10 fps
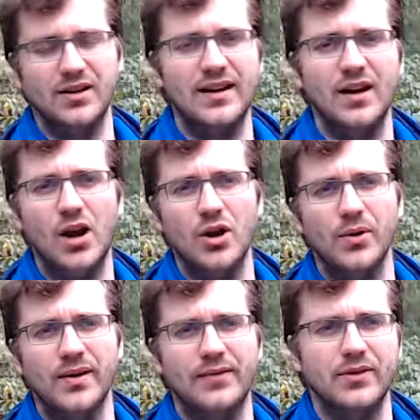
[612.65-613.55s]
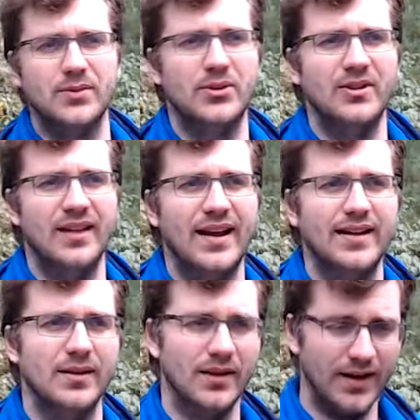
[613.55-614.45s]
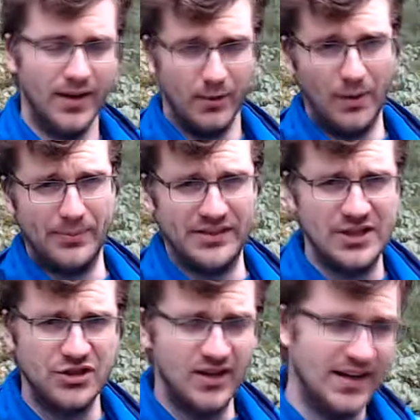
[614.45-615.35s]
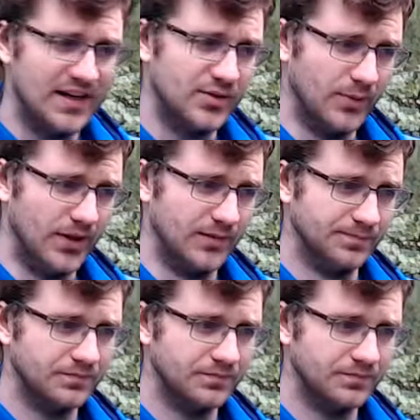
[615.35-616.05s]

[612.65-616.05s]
to know the difference between like what precision is, what